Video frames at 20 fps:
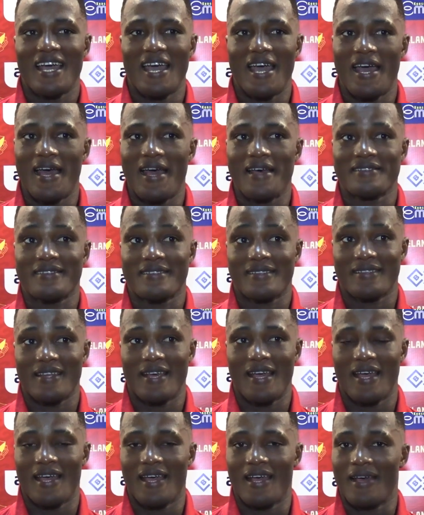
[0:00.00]
As
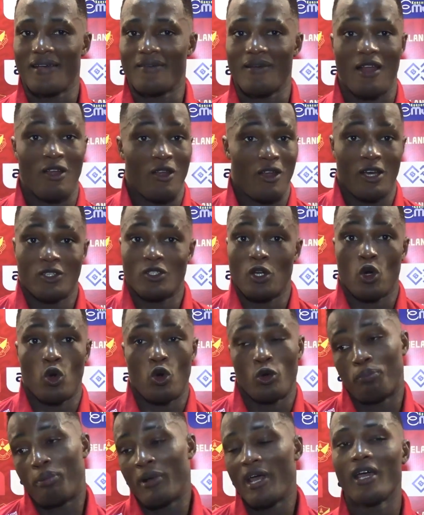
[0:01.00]
a uh, lot
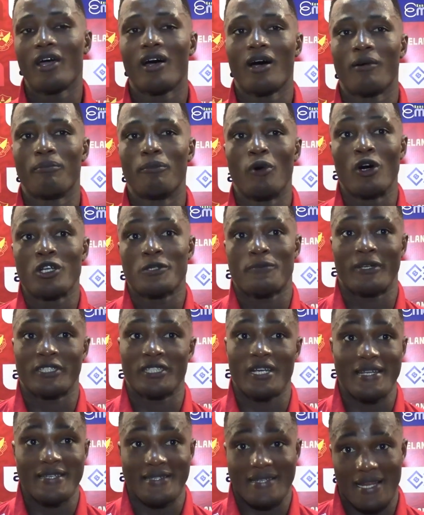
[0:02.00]
of good player, more
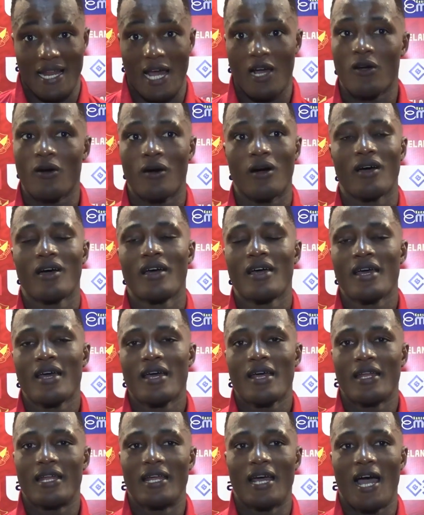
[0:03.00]
especially in Selangor.
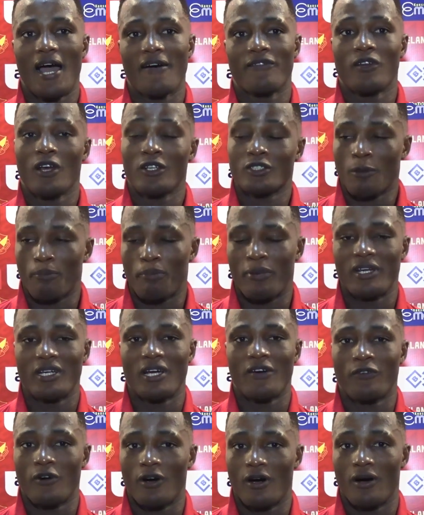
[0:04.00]
They have a lot of
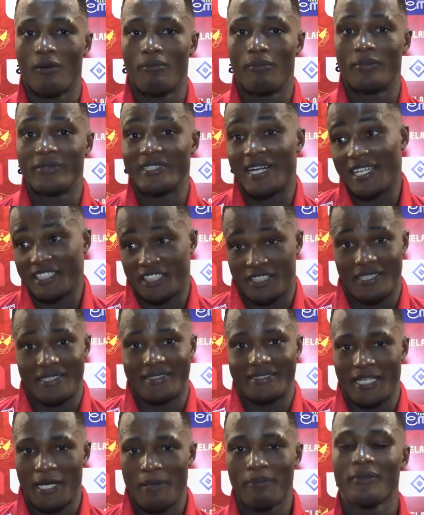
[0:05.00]
player from
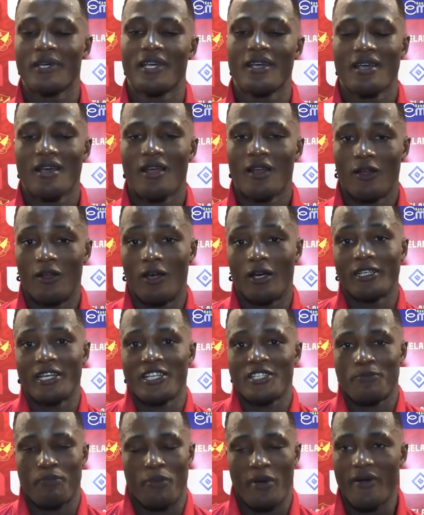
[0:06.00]
national team, a lot
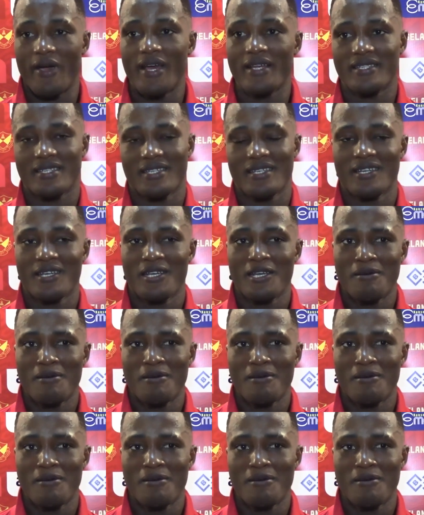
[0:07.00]
of experience.